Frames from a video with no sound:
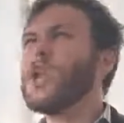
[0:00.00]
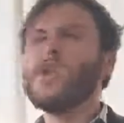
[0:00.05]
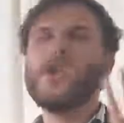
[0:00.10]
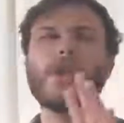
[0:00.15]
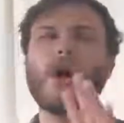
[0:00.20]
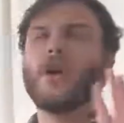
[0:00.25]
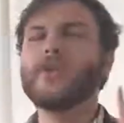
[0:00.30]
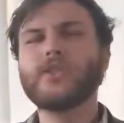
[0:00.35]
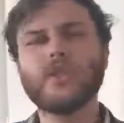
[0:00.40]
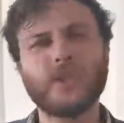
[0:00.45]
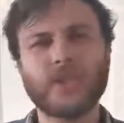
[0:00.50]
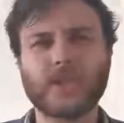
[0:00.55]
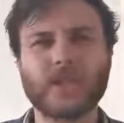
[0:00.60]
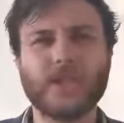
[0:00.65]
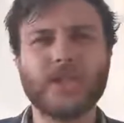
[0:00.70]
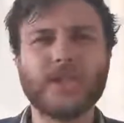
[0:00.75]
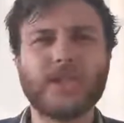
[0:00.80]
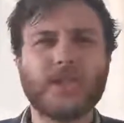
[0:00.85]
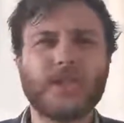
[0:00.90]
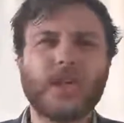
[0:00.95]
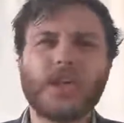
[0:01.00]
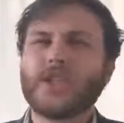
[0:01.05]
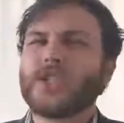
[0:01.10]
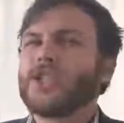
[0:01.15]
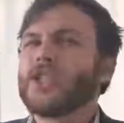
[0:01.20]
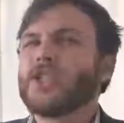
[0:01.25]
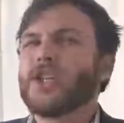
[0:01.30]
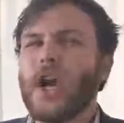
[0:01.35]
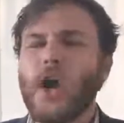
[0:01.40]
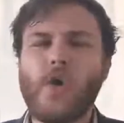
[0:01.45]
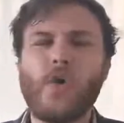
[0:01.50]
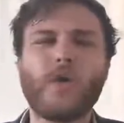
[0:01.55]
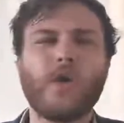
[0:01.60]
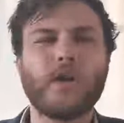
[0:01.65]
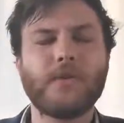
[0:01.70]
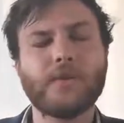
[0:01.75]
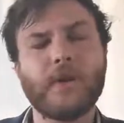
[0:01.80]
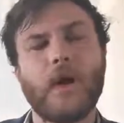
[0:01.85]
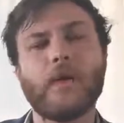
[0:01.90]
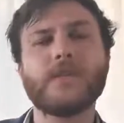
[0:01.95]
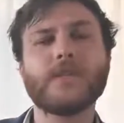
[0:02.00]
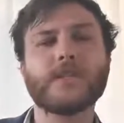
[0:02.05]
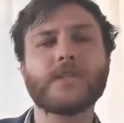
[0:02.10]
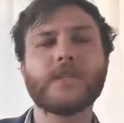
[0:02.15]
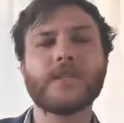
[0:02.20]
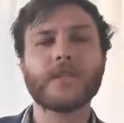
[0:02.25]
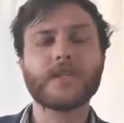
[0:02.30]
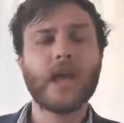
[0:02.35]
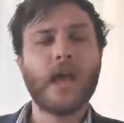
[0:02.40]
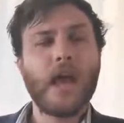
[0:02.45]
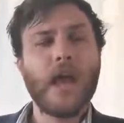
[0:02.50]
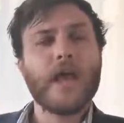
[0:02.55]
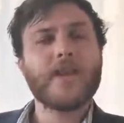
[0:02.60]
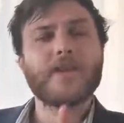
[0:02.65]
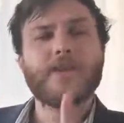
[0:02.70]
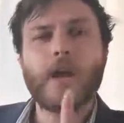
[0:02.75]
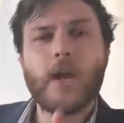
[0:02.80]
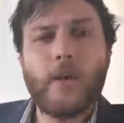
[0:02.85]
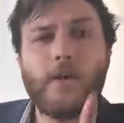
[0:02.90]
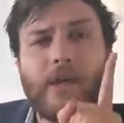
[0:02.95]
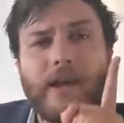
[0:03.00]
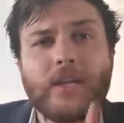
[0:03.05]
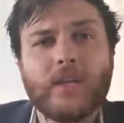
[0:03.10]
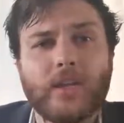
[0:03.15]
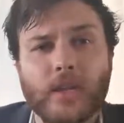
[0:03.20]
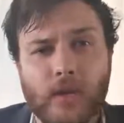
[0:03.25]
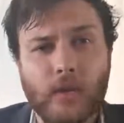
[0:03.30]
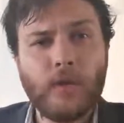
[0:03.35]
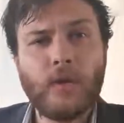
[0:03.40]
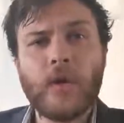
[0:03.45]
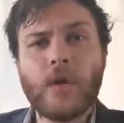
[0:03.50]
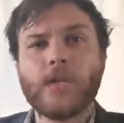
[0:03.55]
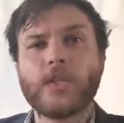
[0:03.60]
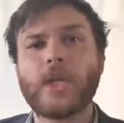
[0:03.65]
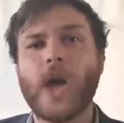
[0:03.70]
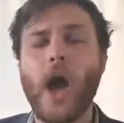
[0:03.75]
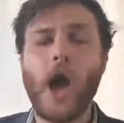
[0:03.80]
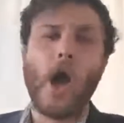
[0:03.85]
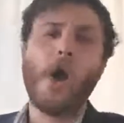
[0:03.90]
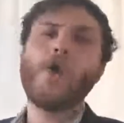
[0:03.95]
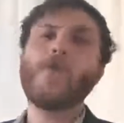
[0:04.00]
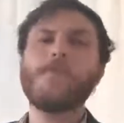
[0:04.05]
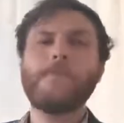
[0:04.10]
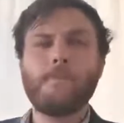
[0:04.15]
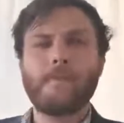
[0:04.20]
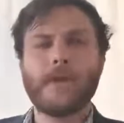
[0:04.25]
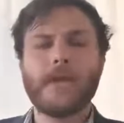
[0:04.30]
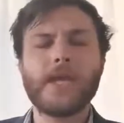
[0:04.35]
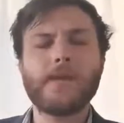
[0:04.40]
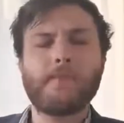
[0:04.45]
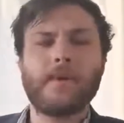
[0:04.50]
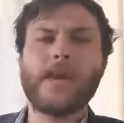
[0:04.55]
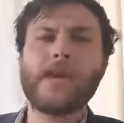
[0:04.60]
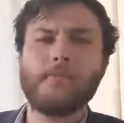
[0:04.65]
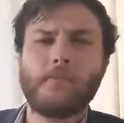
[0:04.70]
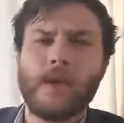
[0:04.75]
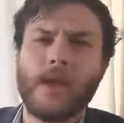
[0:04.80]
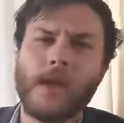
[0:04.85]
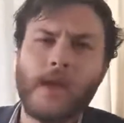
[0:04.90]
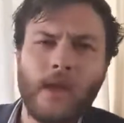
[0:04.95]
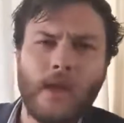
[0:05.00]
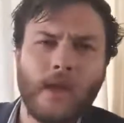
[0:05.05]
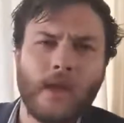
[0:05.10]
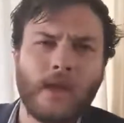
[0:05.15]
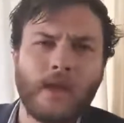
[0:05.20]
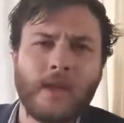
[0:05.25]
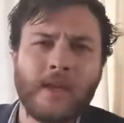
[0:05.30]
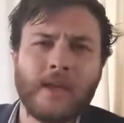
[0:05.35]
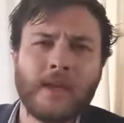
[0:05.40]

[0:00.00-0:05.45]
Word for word: nonsense, just total nonsense. And do you know what they do to own PPP?